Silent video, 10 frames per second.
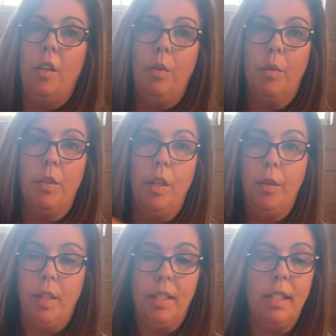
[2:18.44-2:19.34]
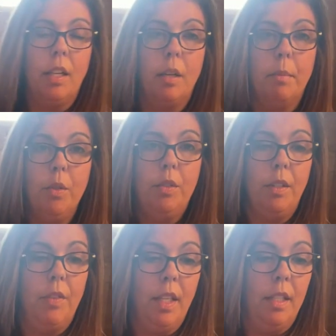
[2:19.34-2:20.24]
You will notice that on most
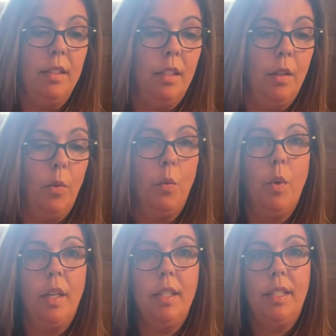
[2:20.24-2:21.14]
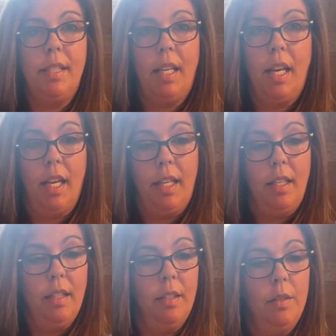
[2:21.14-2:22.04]
of these, one
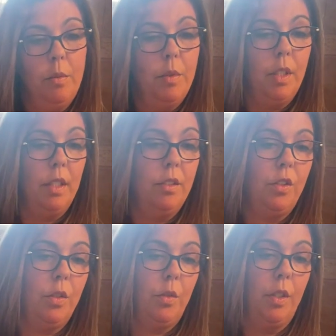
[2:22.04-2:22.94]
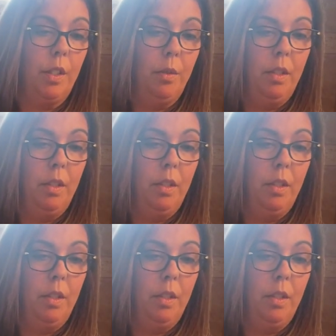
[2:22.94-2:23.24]
side will unscrew.